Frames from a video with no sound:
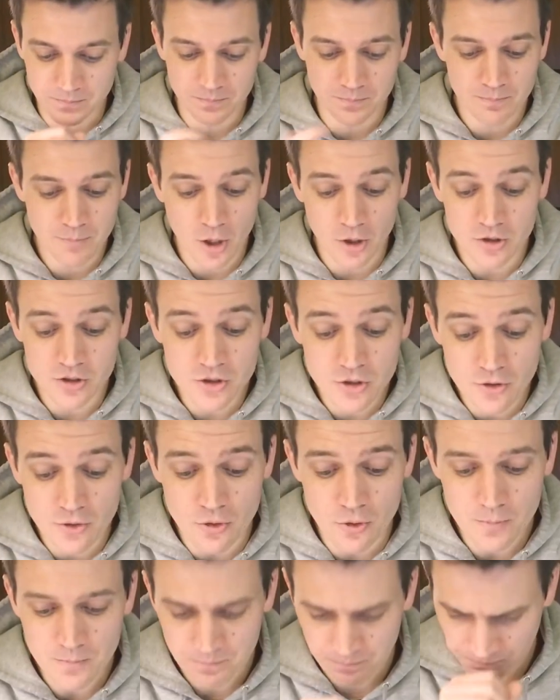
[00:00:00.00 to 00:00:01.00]
Part
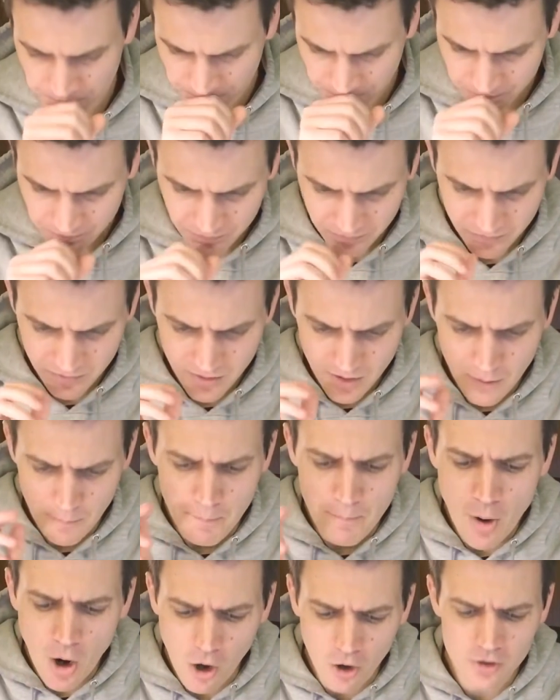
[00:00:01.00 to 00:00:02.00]
2,
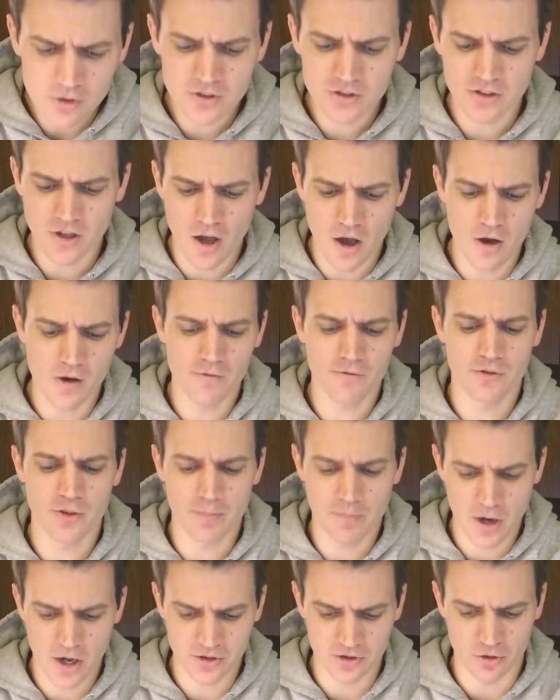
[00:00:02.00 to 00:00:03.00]
parts of the
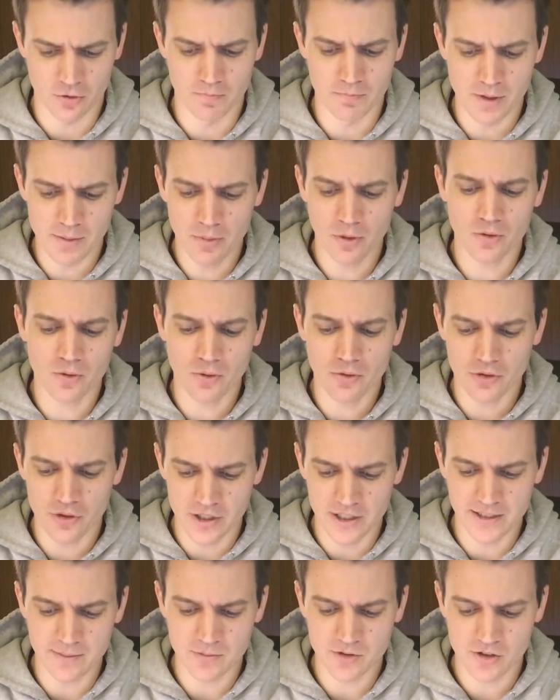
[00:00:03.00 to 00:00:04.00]
puzzle, biblical
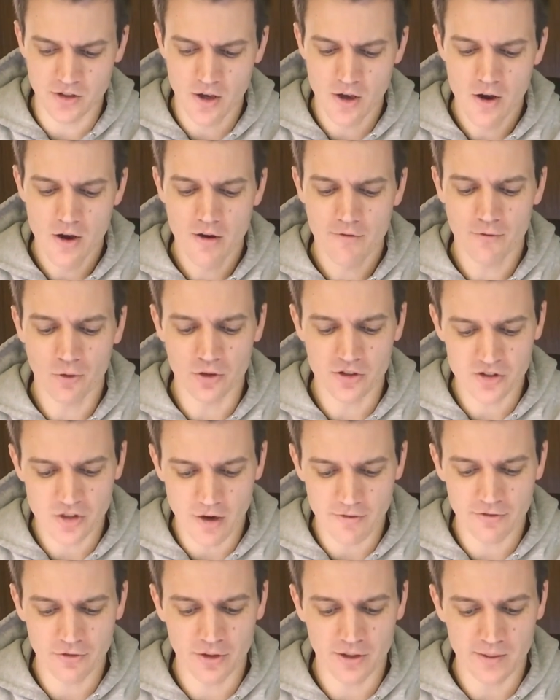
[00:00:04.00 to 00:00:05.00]
themes for
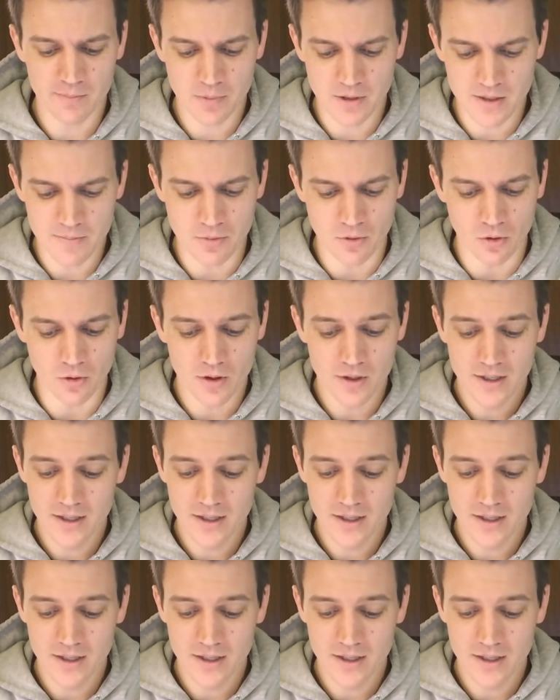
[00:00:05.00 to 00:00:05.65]
suffering people.